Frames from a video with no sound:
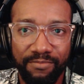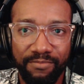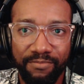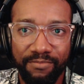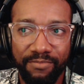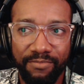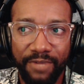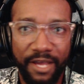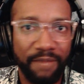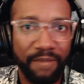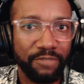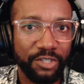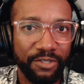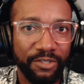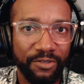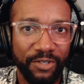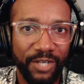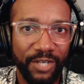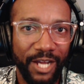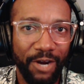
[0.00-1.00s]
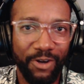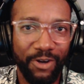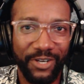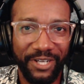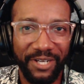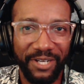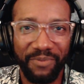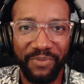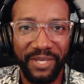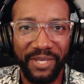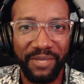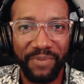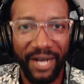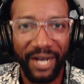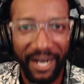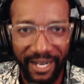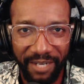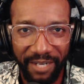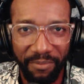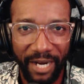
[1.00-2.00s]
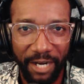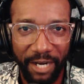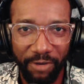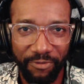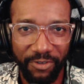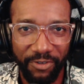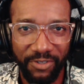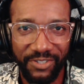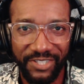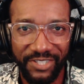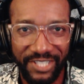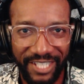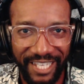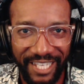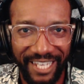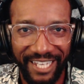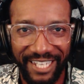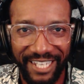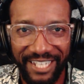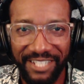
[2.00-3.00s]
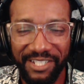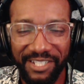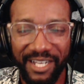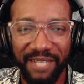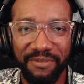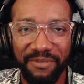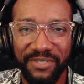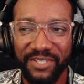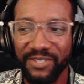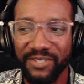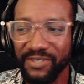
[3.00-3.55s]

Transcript: damn sure aren't going to be behind a microphone singing anytime soon.